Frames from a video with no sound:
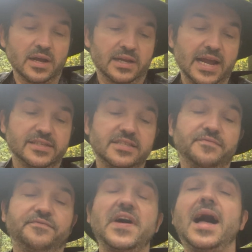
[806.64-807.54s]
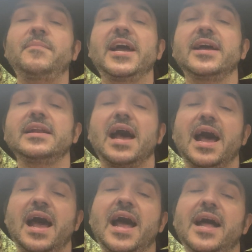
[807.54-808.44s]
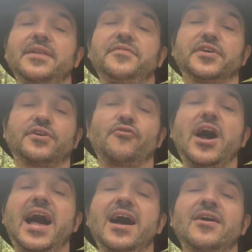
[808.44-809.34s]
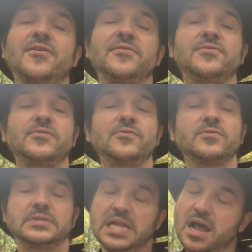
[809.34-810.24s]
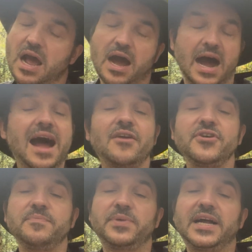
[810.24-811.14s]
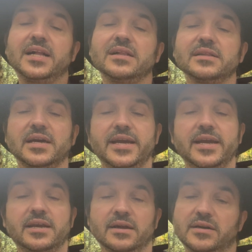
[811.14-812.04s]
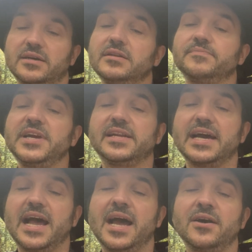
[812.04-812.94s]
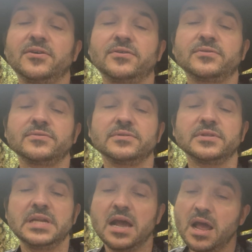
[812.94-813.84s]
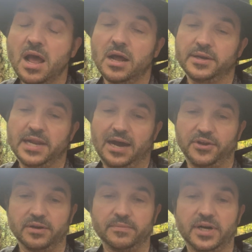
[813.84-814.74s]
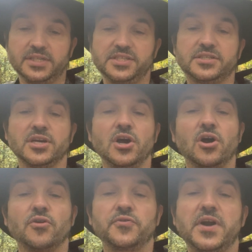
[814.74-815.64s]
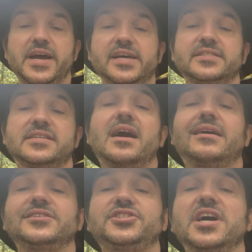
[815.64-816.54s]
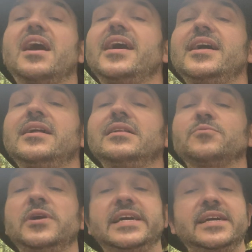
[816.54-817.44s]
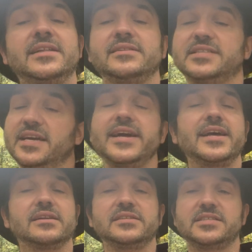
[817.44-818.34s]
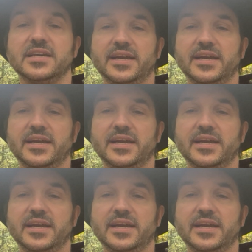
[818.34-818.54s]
Against the famine and the crown, I rebelled, they cut me down. Now you must raise our child with dignity.